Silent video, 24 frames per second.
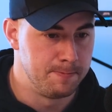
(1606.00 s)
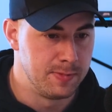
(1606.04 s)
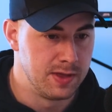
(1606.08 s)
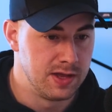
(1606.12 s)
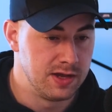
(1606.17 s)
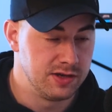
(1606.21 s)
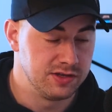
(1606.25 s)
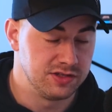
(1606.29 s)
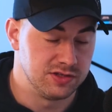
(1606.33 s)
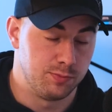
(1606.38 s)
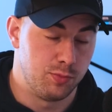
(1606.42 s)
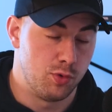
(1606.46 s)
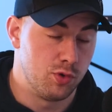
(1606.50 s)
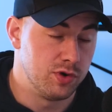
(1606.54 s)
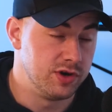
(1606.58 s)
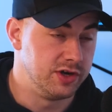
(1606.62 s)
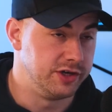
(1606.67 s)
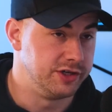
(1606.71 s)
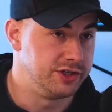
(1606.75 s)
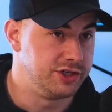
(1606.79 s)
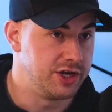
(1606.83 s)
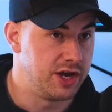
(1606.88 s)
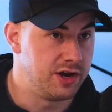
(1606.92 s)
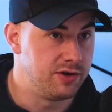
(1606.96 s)
support
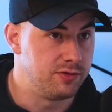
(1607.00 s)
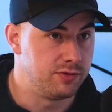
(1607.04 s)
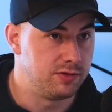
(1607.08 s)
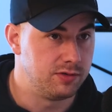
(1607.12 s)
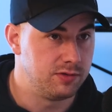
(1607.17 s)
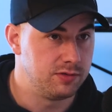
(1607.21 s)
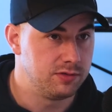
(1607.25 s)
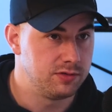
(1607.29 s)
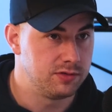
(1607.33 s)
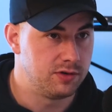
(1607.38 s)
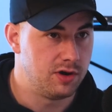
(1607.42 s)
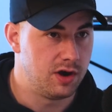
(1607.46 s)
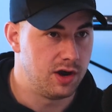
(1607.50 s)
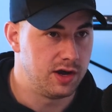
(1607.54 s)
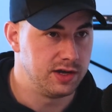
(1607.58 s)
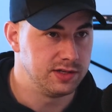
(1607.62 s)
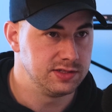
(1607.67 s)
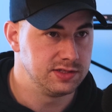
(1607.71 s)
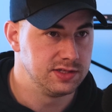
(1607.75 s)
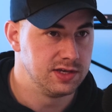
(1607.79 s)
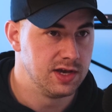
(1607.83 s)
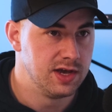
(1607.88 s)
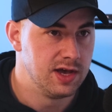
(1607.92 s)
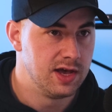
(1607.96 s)
in general,
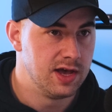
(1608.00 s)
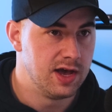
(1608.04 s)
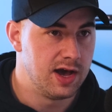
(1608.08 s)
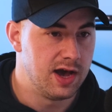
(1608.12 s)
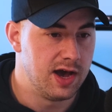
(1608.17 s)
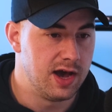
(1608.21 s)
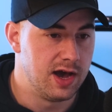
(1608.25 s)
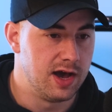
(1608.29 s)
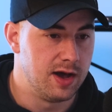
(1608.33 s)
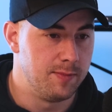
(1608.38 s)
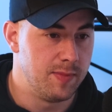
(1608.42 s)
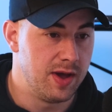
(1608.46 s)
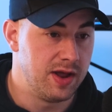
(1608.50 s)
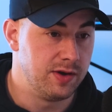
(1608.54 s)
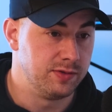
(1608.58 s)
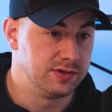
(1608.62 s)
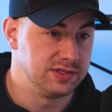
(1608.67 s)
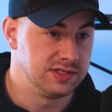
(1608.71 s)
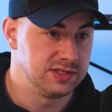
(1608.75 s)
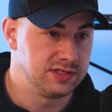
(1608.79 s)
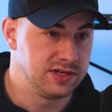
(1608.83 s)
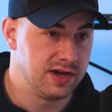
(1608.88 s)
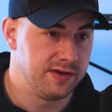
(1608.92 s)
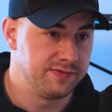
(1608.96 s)
right? And it
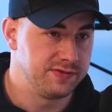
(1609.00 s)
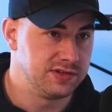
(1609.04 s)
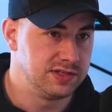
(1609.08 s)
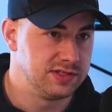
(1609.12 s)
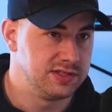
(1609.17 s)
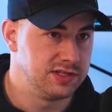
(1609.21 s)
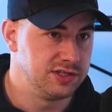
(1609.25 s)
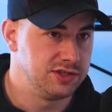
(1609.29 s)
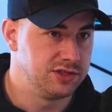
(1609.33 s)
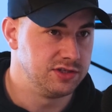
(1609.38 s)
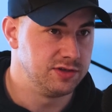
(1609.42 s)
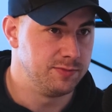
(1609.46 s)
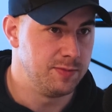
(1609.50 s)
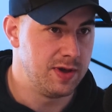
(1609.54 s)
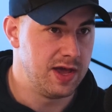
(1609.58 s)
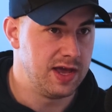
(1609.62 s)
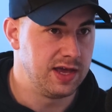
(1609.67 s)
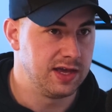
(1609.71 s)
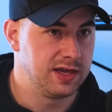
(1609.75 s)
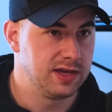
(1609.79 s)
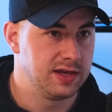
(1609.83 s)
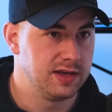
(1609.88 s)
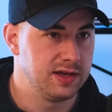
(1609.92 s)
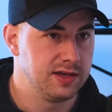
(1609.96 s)
was a tough decision to
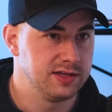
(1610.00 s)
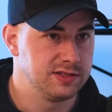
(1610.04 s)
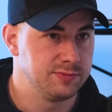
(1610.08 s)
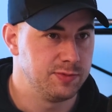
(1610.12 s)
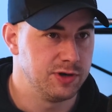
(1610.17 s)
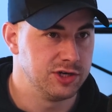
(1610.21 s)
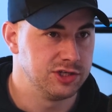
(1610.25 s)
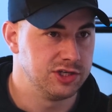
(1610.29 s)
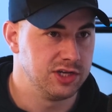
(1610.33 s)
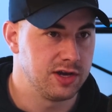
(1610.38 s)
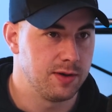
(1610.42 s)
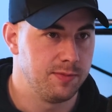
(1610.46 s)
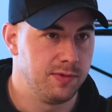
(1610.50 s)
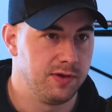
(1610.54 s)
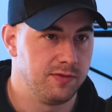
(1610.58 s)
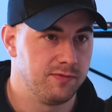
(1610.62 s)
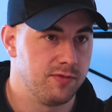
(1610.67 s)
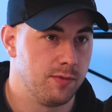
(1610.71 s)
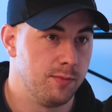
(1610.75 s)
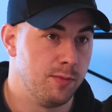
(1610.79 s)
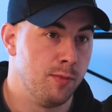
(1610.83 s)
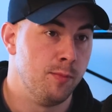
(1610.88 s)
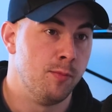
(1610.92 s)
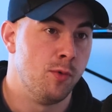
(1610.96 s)
make, especially coming
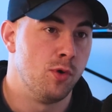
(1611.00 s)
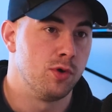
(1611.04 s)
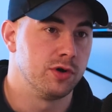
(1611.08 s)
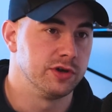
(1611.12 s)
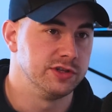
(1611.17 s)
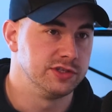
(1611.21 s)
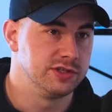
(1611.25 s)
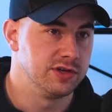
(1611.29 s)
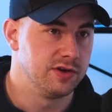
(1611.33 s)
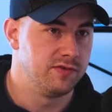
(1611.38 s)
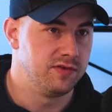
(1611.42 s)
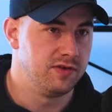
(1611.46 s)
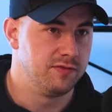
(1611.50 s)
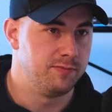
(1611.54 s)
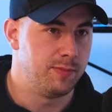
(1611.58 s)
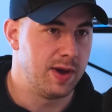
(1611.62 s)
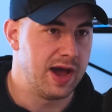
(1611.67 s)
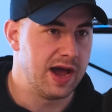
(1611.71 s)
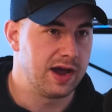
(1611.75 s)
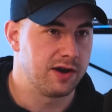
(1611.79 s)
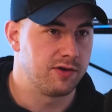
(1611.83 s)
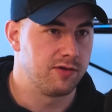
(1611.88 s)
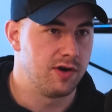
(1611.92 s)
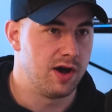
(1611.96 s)
from a more conservative
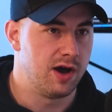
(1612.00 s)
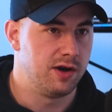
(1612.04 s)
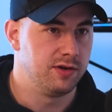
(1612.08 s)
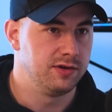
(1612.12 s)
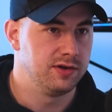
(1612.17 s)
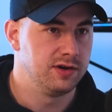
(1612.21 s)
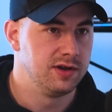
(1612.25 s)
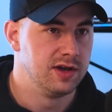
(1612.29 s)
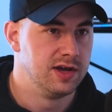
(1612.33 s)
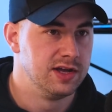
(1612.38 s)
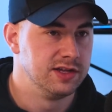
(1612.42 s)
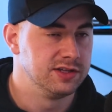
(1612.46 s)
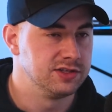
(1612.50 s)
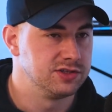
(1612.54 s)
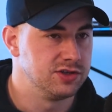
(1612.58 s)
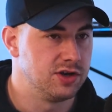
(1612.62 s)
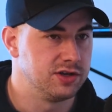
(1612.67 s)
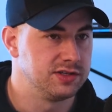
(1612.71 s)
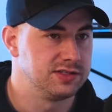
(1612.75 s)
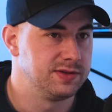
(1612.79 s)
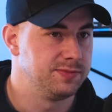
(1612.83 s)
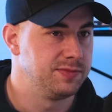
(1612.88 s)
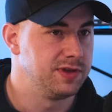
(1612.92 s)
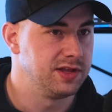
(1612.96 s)
background. It's
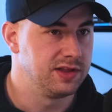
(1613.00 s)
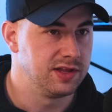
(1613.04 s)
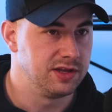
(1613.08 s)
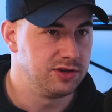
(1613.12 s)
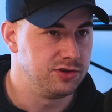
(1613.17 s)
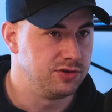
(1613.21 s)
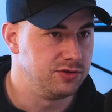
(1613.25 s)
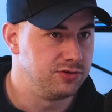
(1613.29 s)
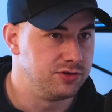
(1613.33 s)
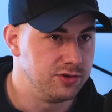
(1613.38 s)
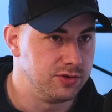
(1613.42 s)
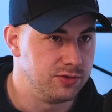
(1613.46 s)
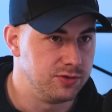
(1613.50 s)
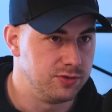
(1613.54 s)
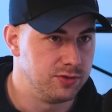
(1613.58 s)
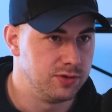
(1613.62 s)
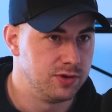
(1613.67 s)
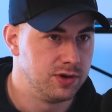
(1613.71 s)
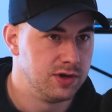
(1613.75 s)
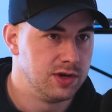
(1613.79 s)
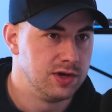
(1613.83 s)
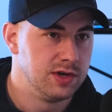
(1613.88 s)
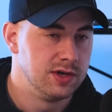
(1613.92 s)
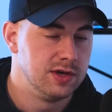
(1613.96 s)
not something that you do.
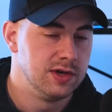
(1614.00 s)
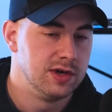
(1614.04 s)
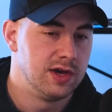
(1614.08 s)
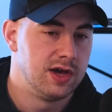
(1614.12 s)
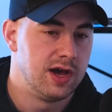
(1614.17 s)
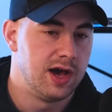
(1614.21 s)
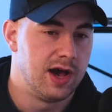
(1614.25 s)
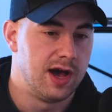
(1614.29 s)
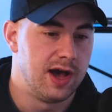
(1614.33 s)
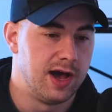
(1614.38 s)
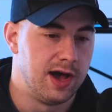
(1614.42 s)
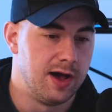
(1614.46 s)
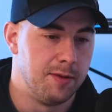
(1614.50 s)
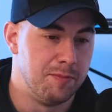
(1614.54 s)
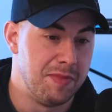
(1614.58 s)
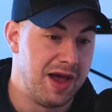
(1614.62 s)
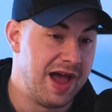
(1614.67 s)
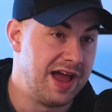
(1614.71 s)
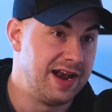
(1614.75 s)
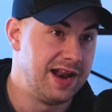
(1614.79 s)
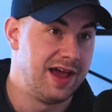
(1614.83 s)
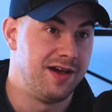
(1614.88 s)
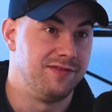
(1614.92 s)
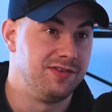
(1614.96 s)

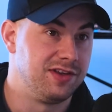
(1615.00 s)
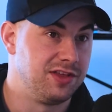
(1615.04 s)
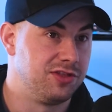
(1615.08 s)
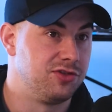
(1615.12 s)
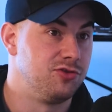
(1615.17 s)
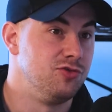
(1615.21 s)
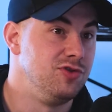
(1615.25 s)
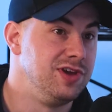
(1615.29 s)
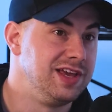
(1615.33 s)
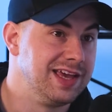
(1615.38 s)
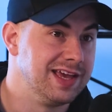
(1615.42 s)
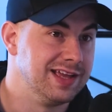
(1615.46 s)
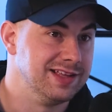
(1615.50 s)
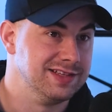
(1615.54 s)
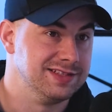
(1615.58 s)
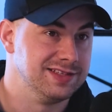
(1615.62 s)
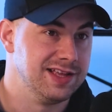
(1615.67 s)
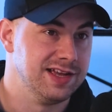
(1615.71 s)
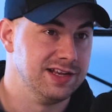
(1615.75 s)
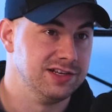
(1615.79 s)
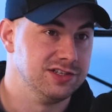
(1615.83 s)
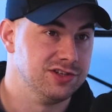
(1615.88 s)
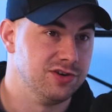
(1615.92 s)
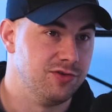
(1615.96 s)
And having 3 kids
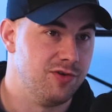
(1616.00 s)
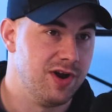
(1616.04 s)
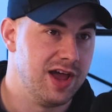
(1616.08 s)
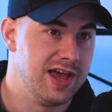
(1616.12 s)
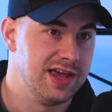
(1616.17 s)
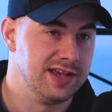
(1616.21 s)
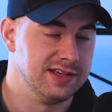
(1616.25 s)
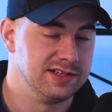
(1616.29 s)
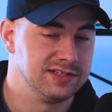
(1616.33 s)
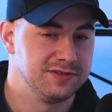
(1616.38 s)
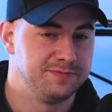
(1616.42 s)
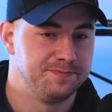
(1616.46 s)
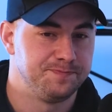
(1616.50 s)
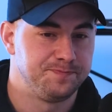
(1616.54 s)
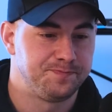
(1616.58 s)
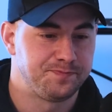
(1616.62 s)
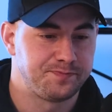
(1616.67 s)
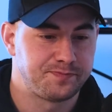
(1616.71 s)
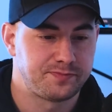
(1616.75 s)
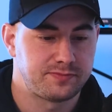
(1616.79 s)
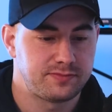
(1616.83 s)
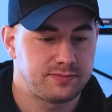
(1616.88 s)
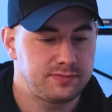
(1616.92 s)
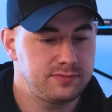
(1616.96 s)
then to raise.
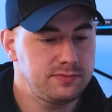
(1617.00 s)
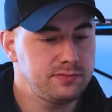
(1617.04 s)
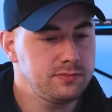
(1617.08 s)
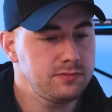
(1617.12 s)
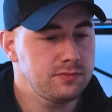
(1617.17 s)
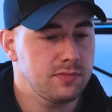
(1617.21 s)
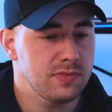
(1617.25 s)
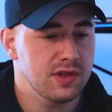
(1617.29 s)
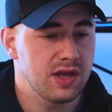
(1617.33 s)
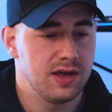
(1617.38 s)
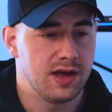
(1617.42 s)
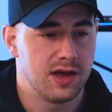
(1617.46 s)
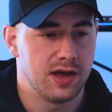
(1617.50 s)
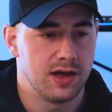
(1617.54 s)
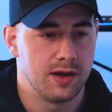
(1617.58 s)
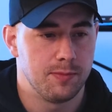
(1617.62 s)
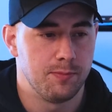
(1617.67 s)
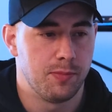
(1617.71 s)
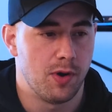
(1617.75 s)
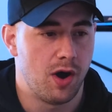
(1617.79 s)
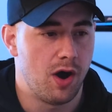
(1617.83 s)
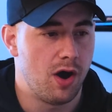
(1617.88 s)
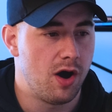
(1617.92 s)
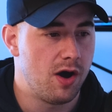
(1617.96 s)

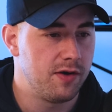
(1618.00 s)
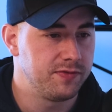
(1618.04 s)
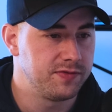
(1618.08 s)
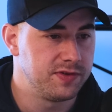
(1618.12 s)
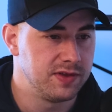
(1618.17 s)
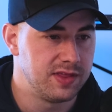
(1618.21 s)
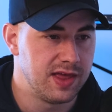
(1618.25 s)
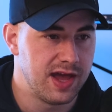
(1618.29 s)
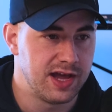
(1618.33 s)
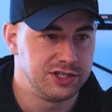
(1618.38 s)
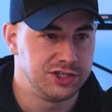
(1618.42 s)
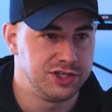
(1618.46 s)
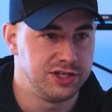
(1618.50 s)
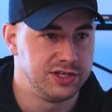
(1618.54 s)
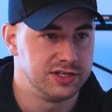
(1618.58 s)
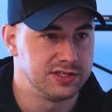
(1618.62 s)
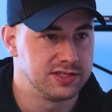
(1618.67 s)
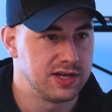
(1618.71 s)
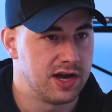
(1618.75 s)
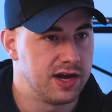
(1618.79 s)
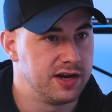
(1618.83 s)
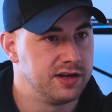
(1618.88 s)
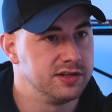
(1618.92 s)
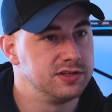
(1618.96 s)
After that, she
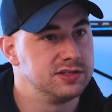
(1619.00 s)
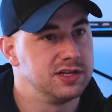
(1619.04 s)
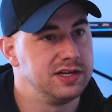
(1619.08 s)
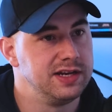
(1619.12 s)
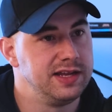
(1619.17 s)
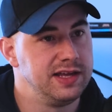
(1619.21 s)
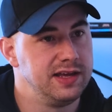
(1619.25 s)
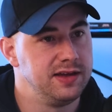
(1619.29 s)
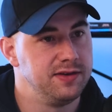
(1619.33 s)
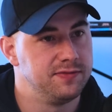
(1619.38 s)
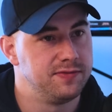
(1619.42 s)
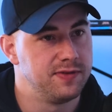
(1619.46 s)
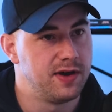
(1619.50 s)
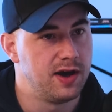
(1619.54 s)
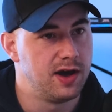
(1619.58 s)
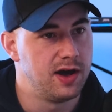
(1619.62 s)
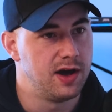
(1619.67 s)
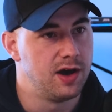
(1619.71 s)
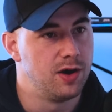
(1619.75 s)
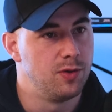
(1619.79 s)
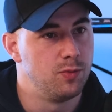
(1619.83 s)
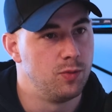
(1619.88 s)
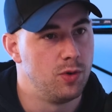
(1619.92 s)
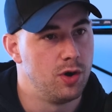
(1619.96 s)
decided to leave
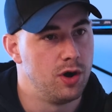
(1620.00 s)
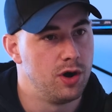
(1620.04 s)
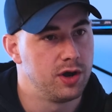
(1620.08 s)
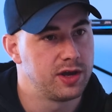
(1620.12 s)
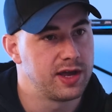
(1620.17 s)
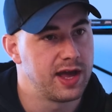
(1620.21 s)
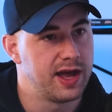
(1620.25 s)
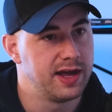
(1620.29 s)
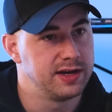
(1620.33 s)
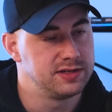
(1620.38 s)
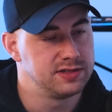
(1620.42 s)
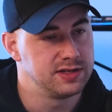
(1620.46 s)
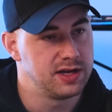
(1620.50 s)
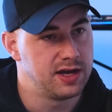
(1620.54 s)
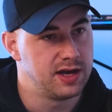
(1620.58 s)
work at